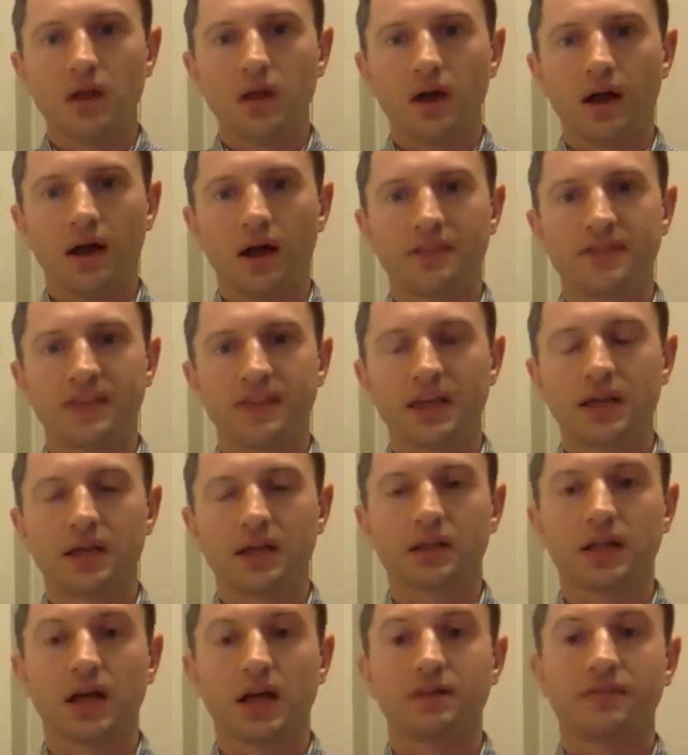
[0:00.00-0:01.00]
I think a
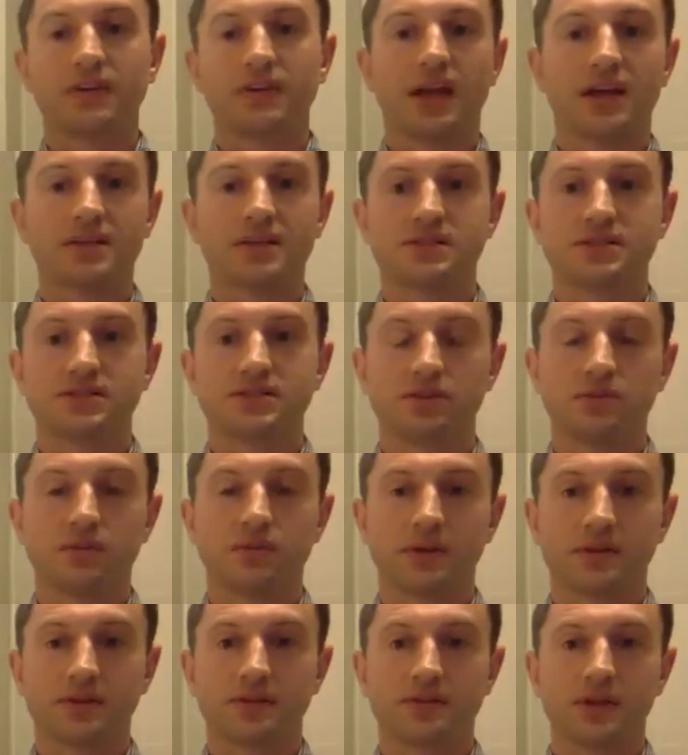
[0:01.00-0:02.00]
lot of it has to do
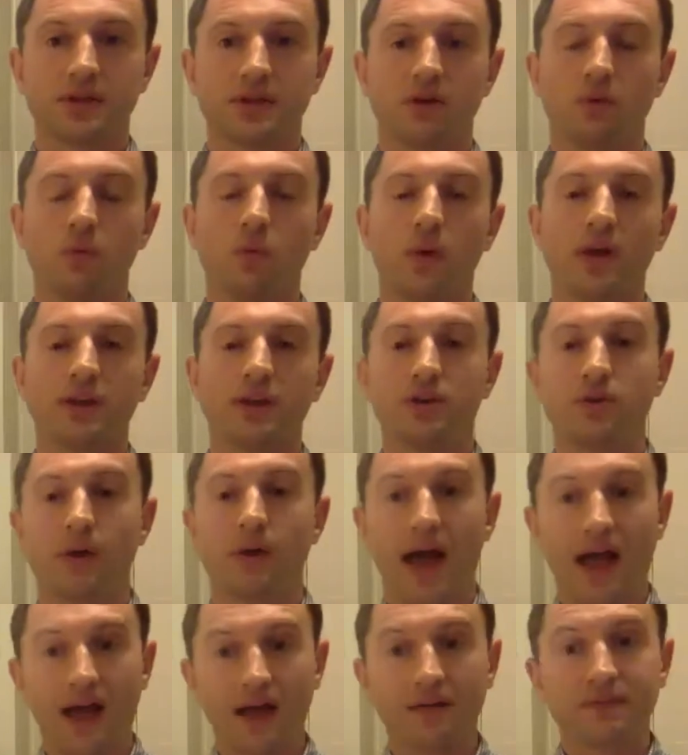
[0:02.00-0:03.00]
with, when you
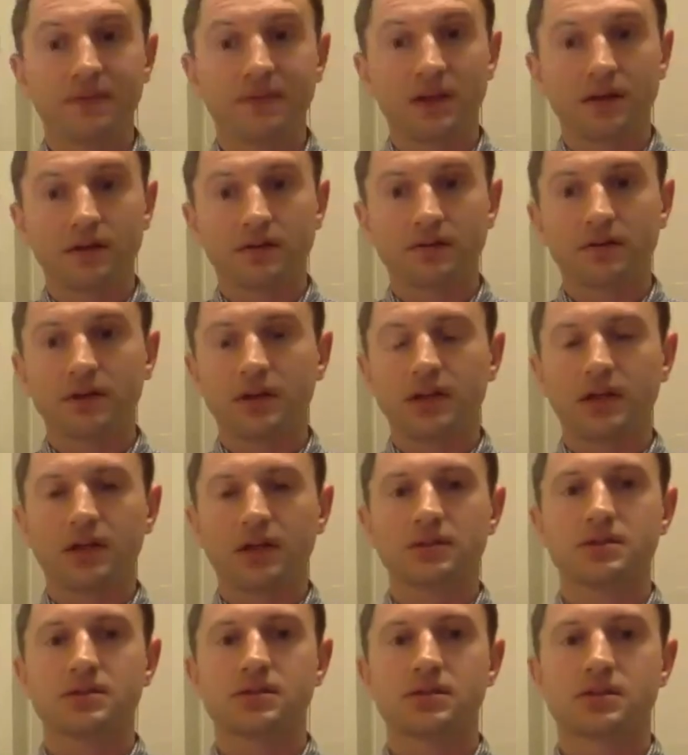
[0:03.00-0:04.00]
add the ingredients.